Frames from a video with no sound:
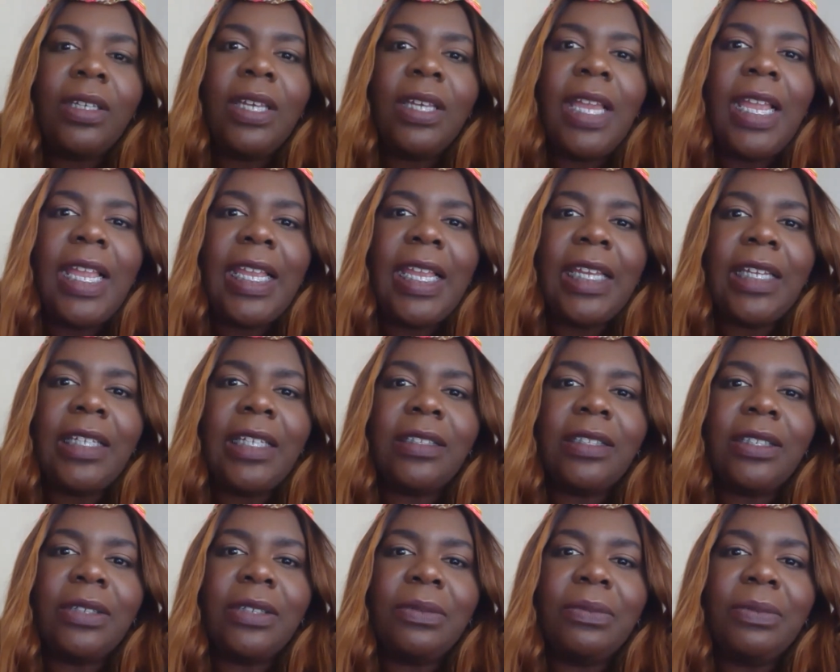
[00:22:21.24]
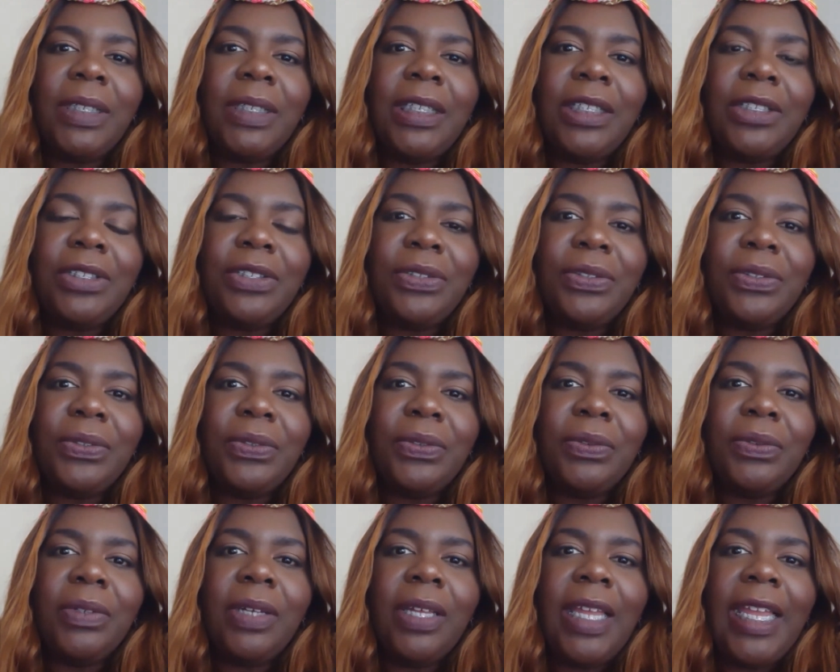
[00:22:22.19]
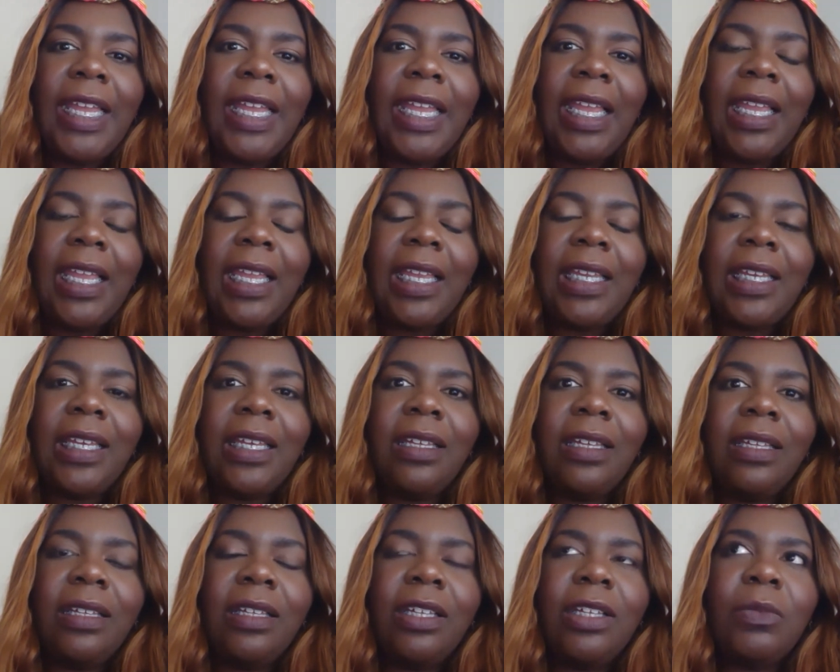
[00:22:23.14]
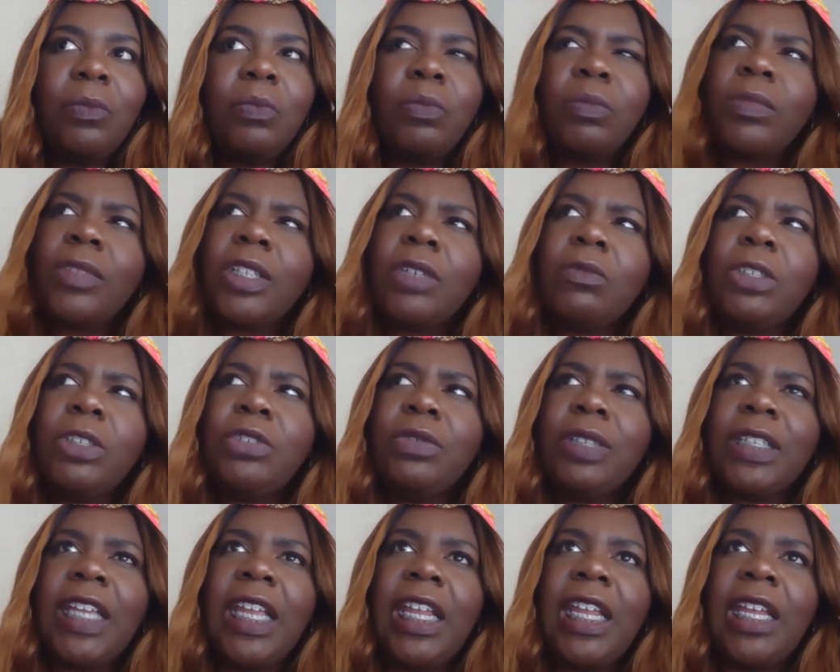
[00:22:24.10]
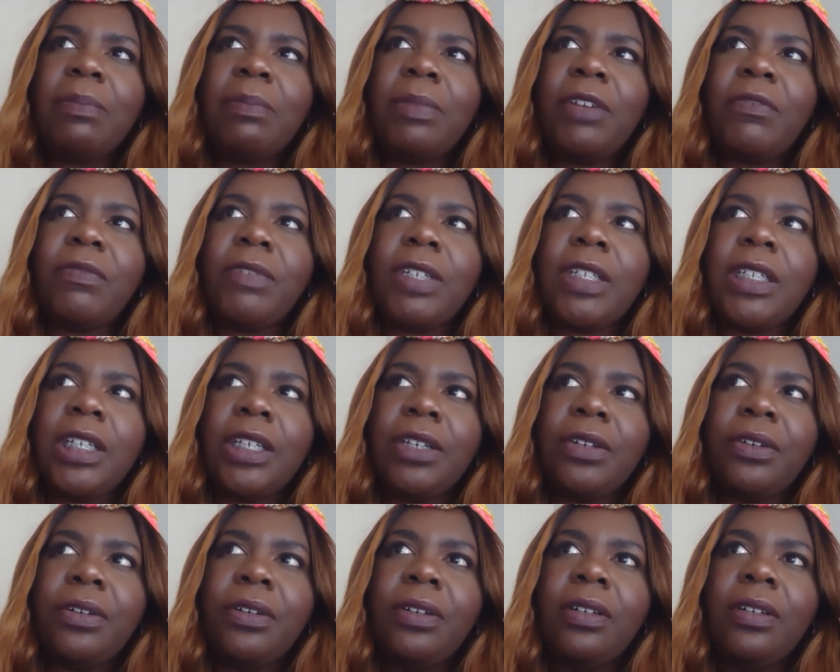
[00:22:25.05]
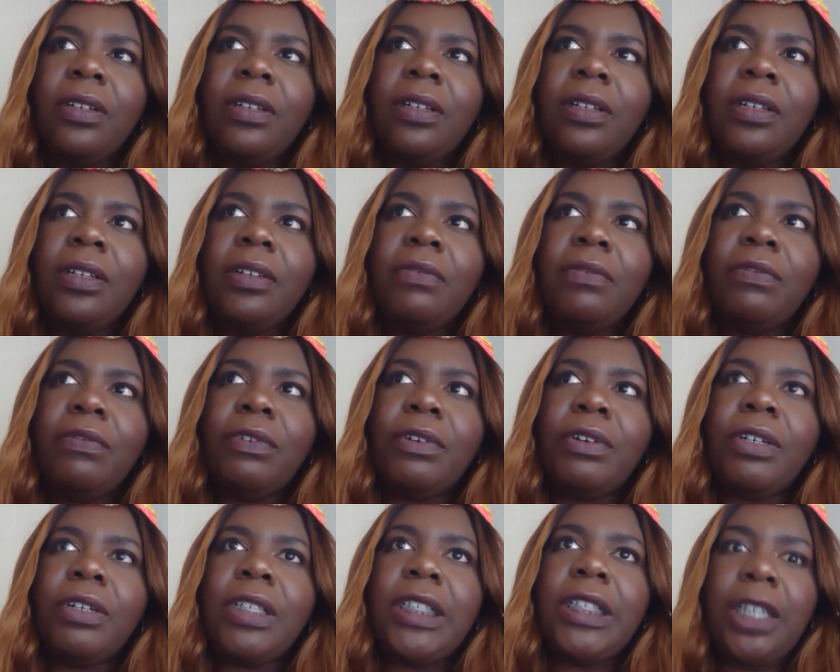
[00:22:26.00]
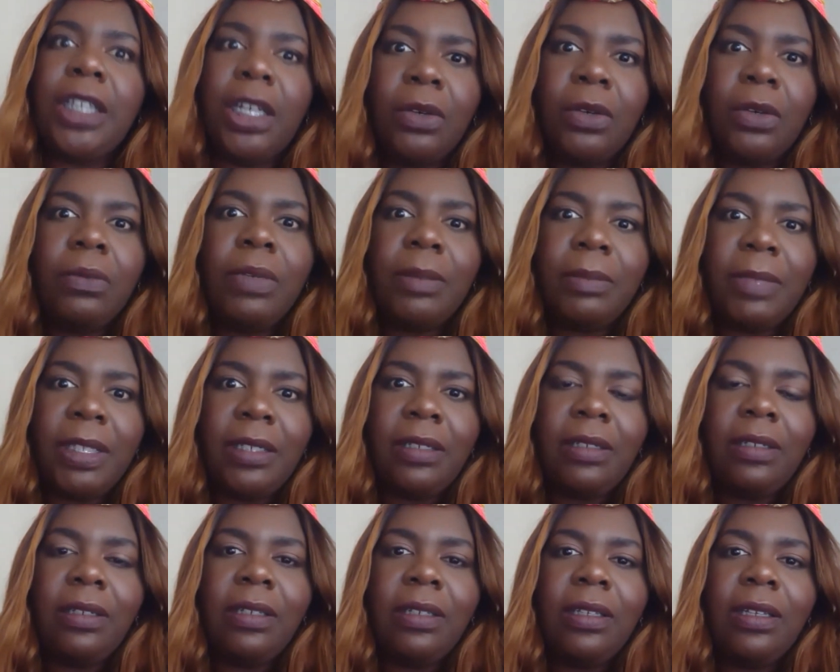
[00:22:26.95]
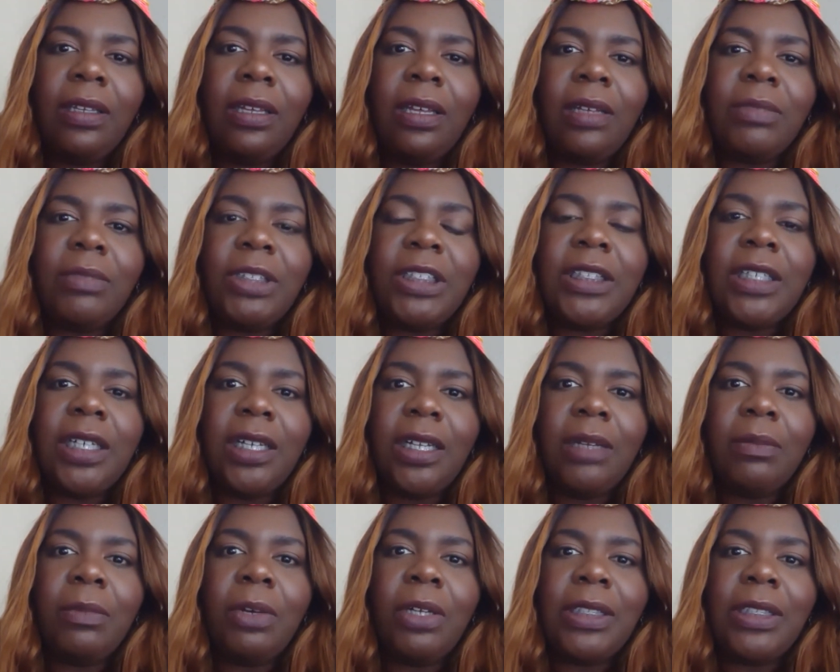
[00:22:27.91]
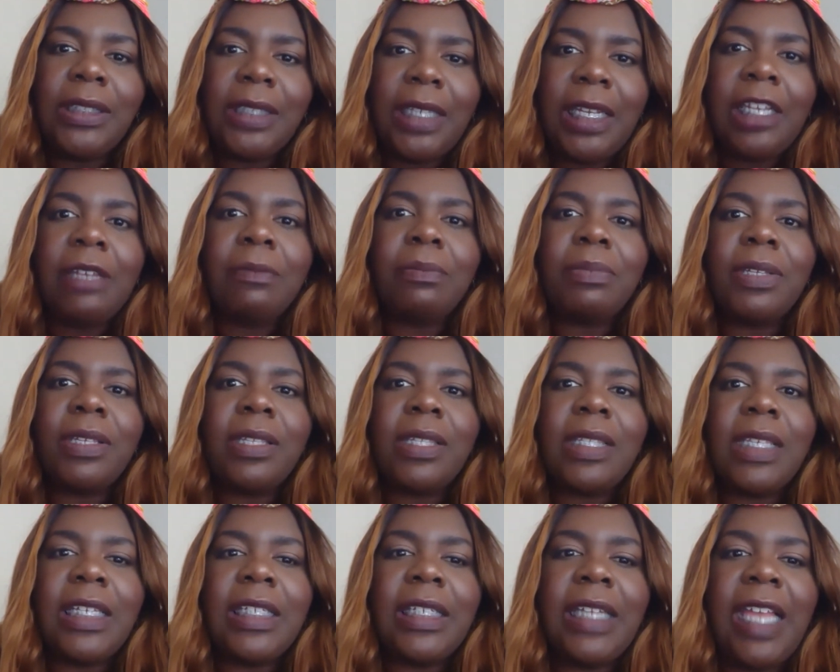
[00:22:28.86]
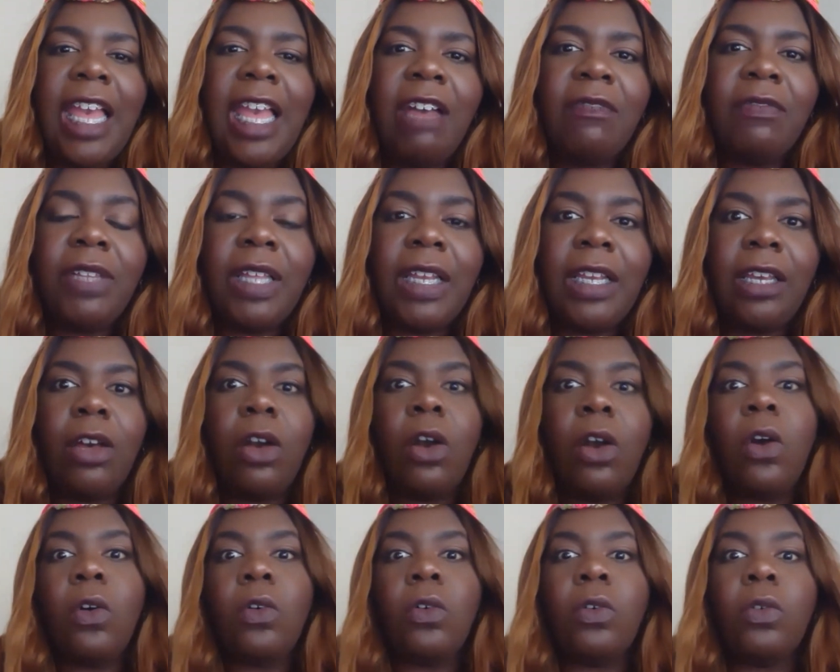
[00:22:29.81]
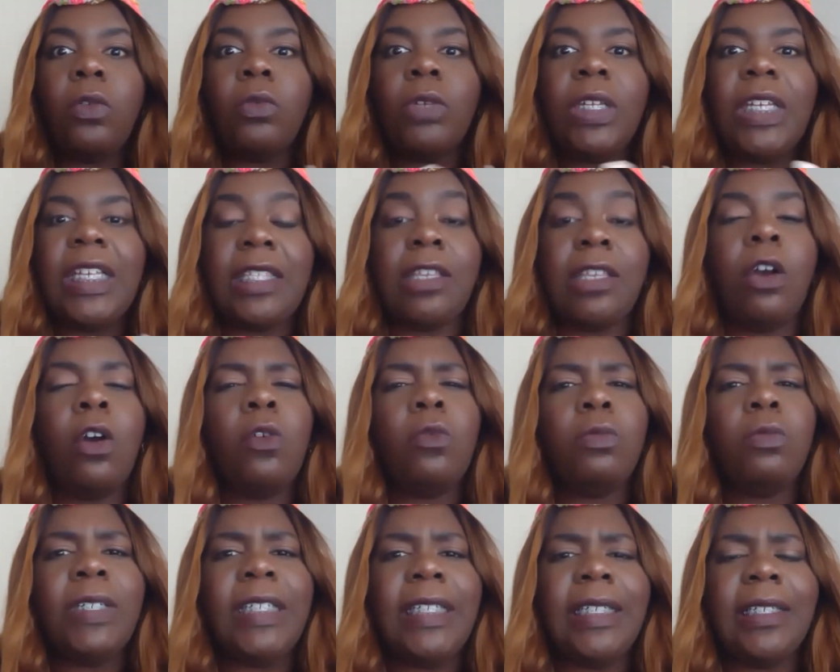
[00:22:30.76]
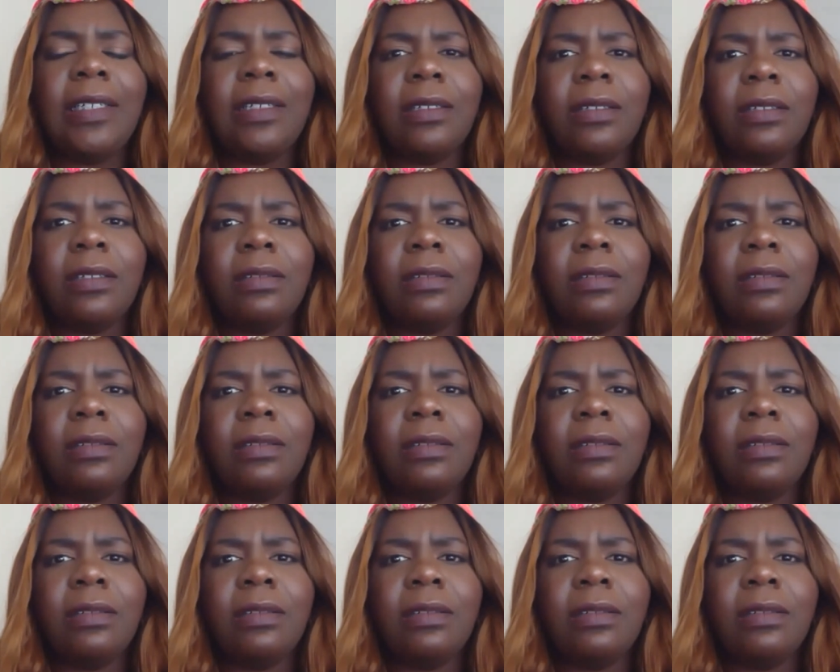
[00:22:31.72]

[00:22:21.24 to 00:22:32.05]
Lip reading: and we do a camp every year for young women to come onto campus and have like it's a whole week.